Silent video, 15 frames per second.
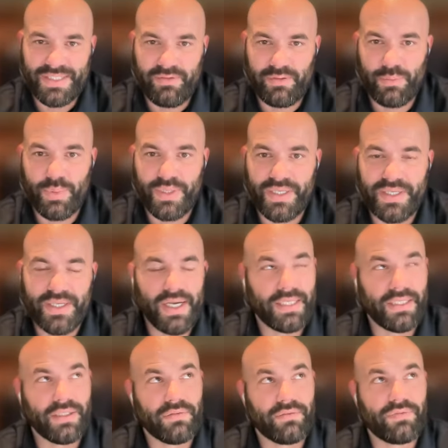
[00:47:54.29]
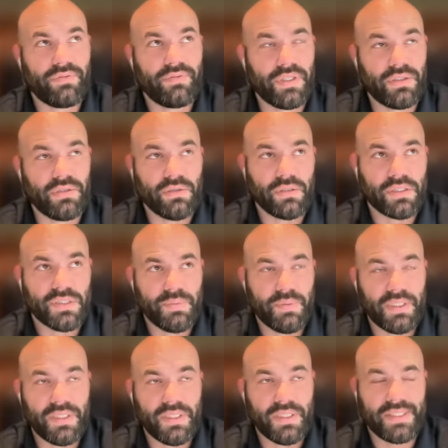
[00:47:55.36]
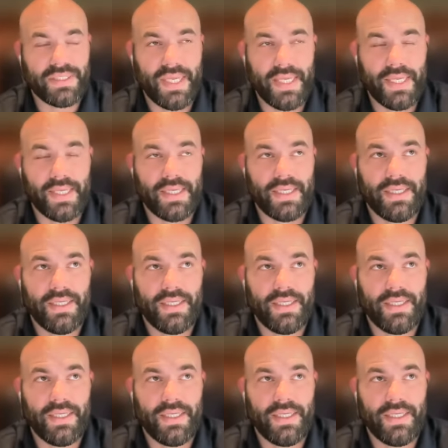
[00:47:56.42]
everybody kind of in your experience saying